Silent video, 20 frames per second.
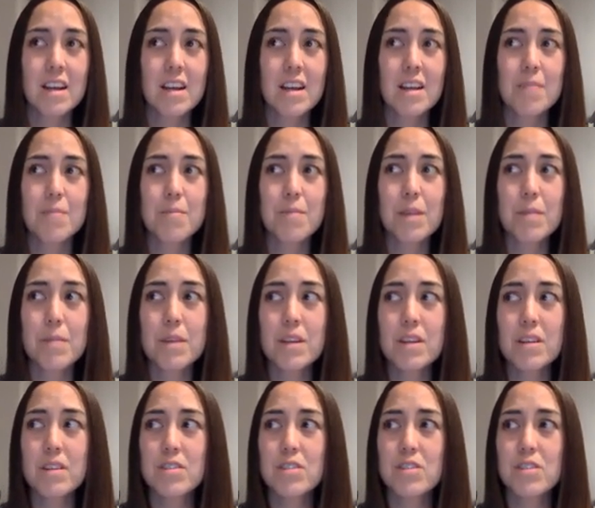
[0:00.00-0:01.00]
And
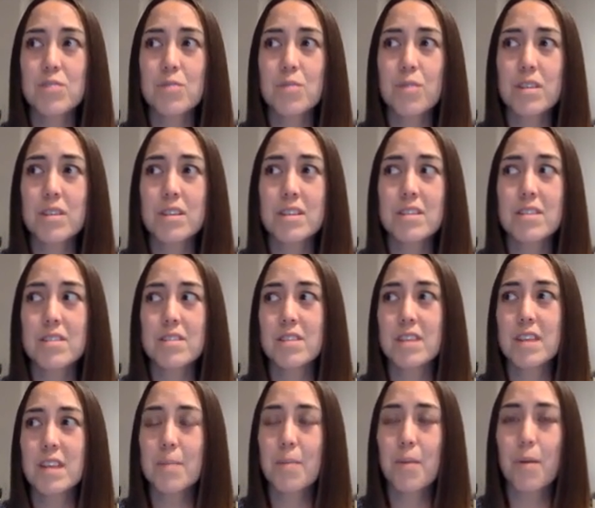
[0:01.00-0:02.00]
maybe she wants to
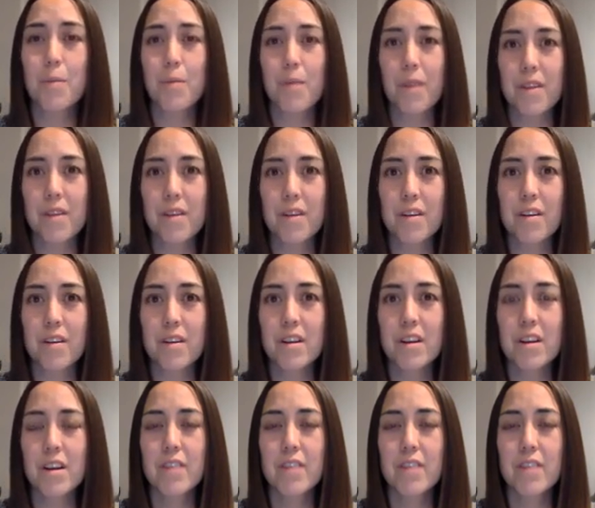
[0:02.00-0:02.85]
keep her brother